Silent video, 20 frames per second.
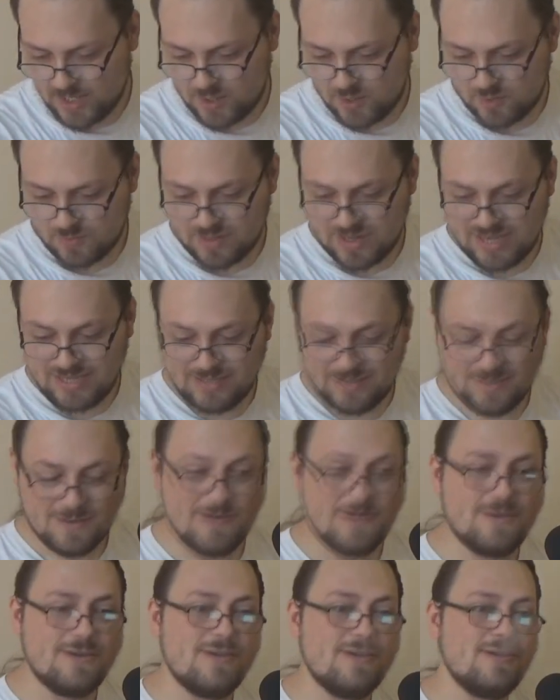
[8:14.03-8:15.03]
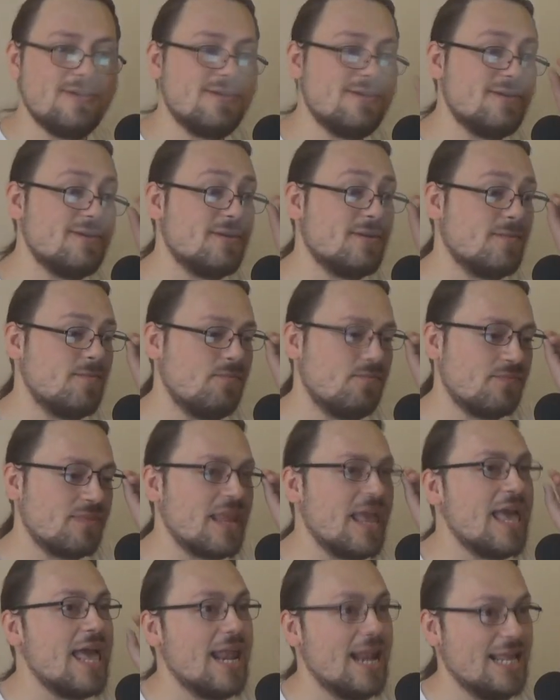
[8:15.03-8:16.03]
Alright,
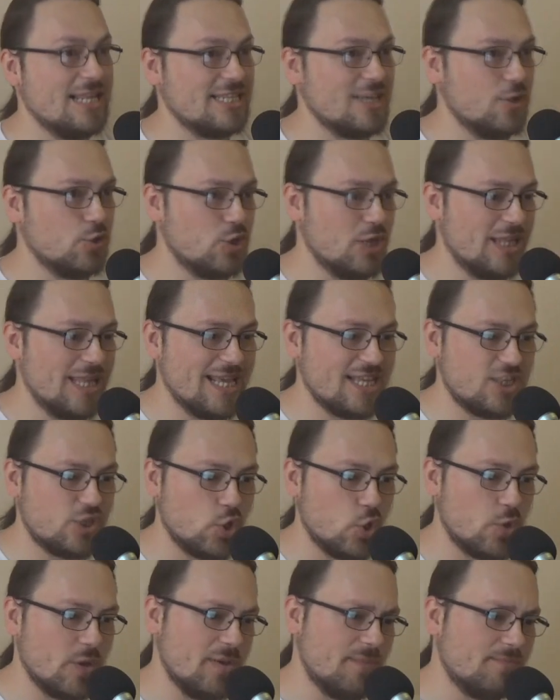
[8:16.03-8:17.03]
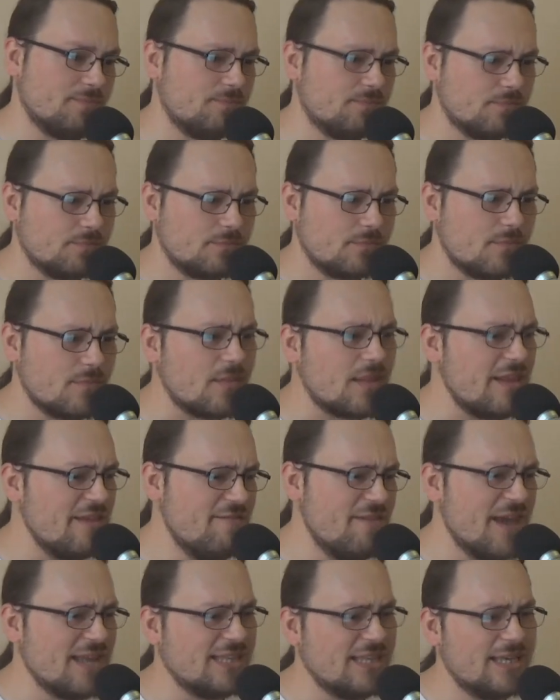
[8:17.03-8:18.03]
let's go to the next story. In
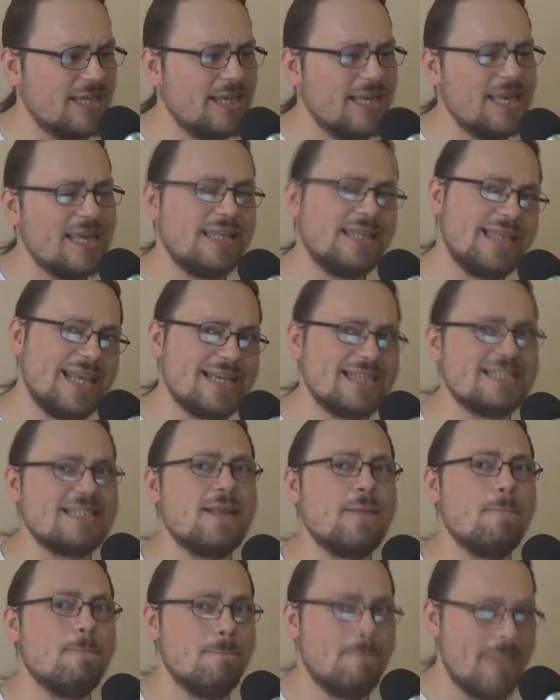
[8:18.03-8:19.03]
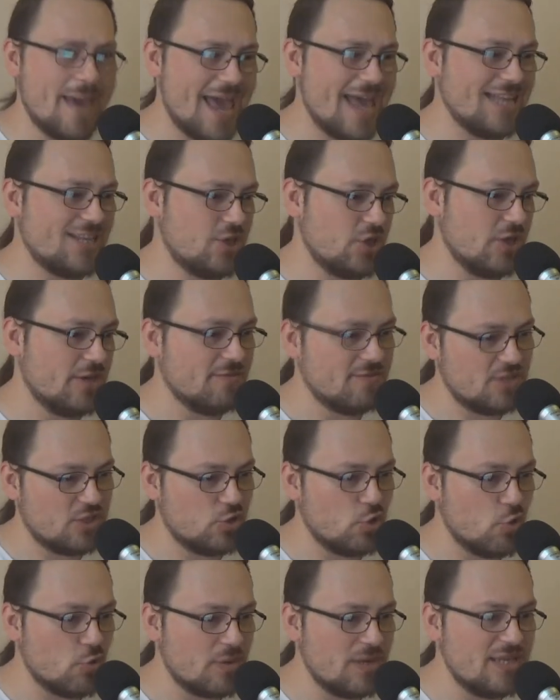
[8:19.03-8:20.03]
fact, the next batch of
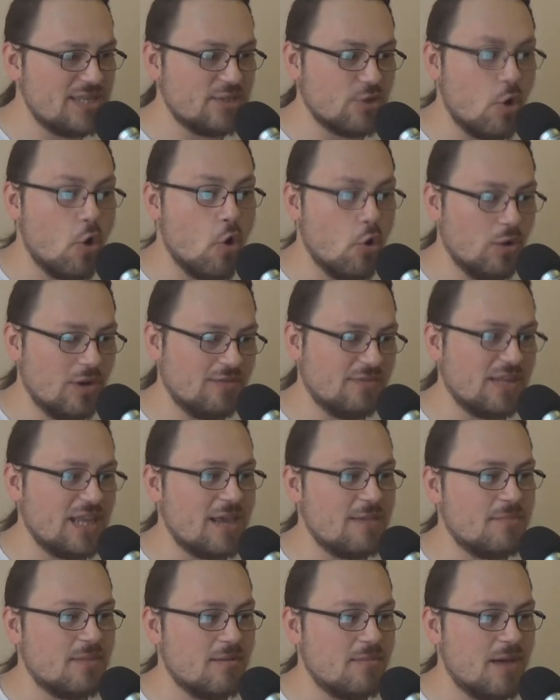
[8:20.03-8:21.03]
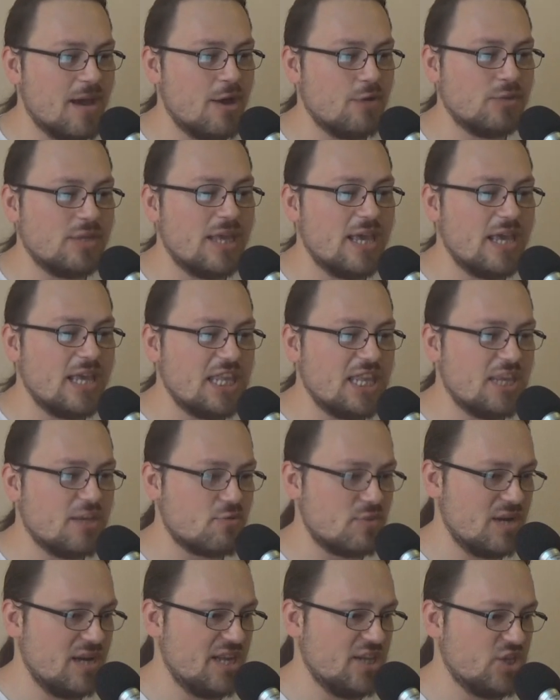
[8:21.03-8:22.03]
stories, all of them about the
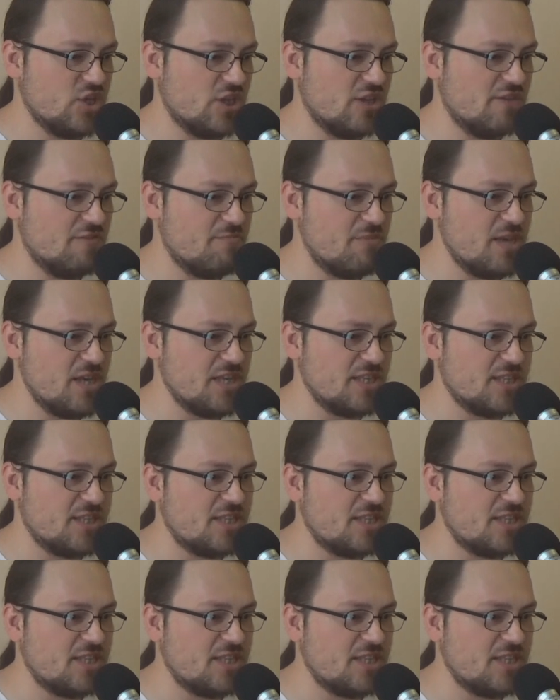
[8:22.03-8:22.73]
religion of peace.